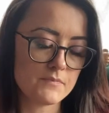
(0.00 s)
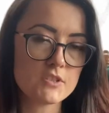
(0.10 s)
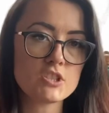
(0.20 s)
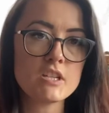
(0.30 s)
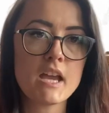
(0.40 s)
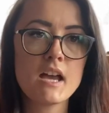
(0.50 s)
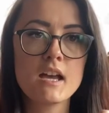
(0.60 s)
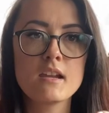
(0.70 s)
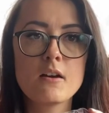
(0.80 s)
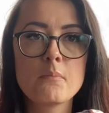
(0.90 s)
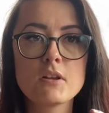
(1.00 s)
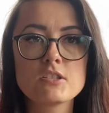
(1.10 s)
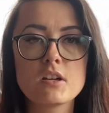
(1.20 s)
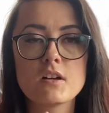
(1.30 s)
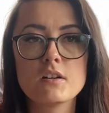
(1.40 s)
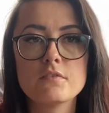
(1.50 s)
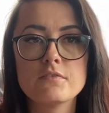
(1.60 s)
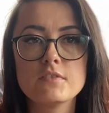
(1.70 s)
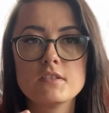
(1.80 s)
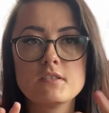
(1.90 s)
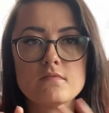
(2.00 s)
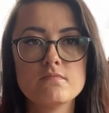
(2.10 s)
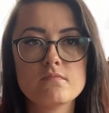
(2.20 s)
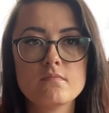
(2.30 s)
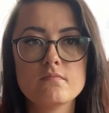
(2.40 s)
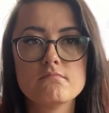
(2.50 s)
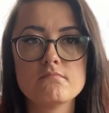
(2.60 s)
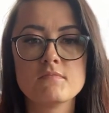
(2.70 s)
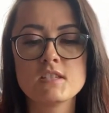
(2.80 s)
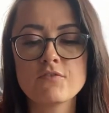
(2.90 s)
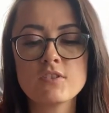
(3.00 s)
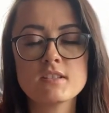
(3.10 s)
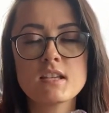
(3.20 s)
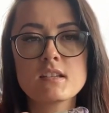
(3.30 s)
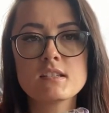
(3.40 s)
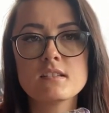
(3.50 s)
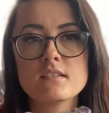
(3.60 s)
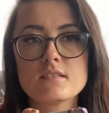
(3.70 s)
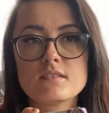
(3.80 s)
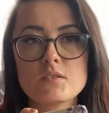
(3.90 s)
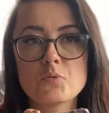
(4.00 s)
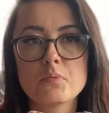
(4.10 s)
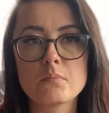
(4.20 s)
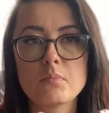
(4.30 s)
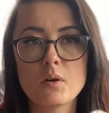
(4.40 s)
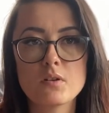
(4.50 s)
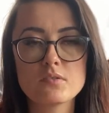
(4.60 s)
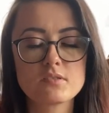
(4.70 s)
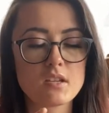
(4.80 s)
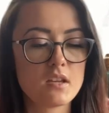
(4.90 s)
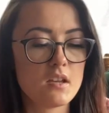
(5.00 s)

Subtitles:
She had a bunch of different scented soap bars.